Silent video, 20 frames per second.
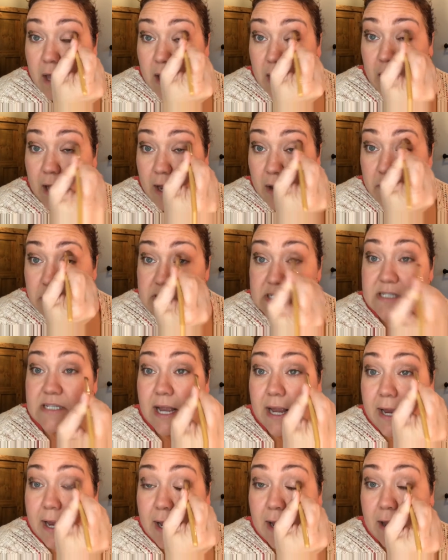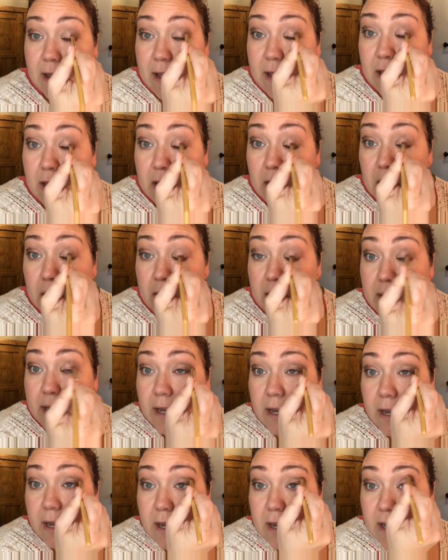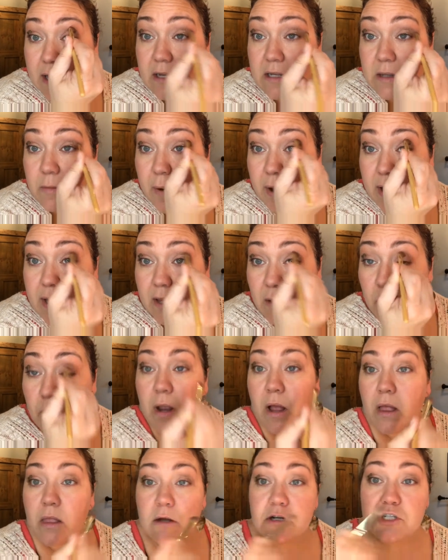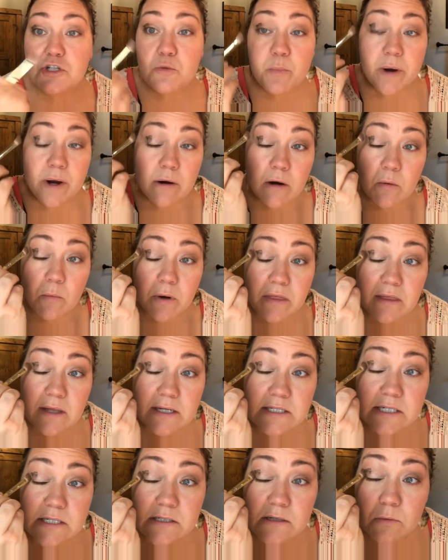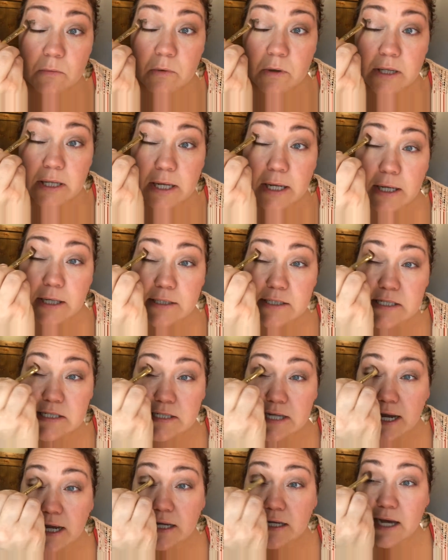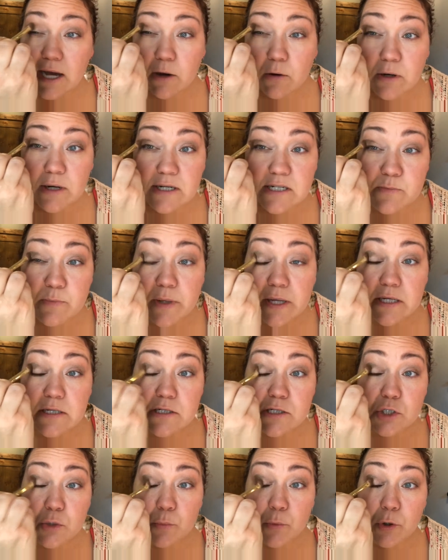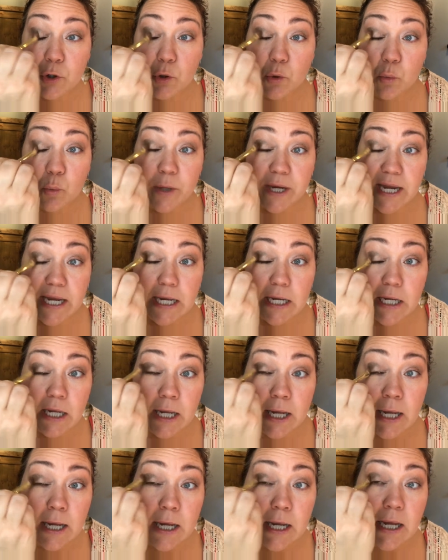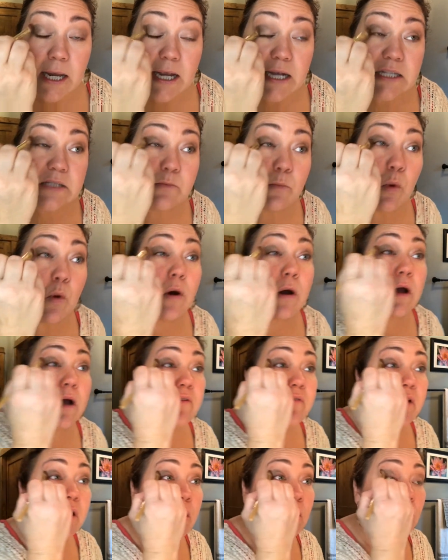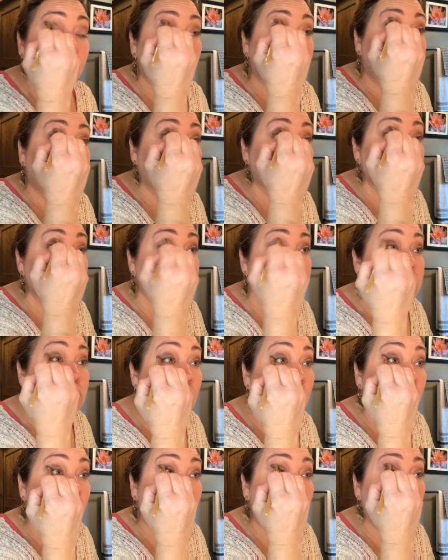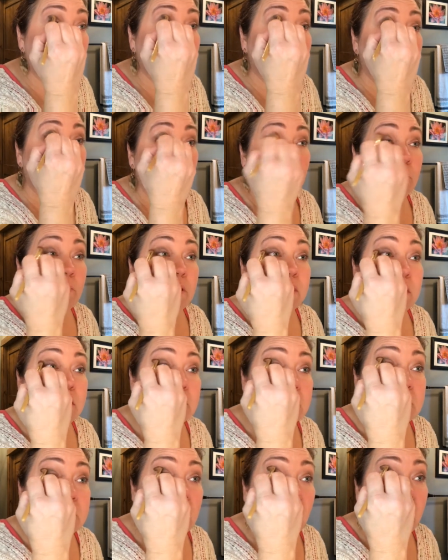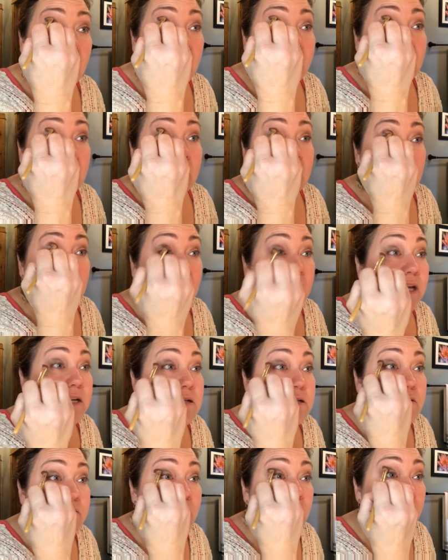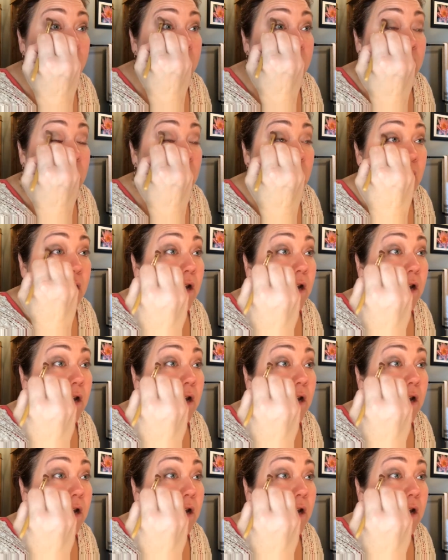I will say, depending on what colors you pair it with, it doesn't really stand out as being super green. It's more of a grayish tone with a tiny hint of green.